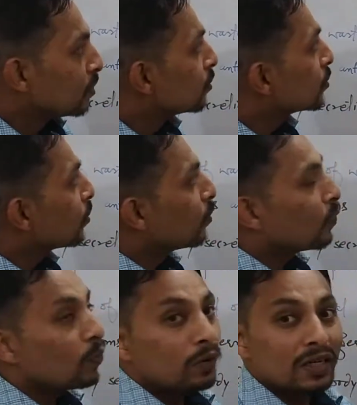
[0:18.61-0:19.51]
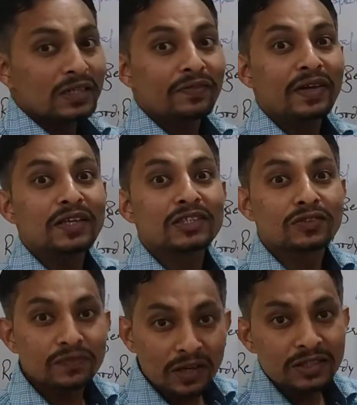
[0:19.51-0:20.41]
So what are the various
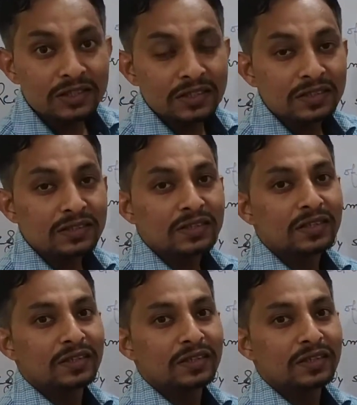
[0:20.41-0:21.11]
functions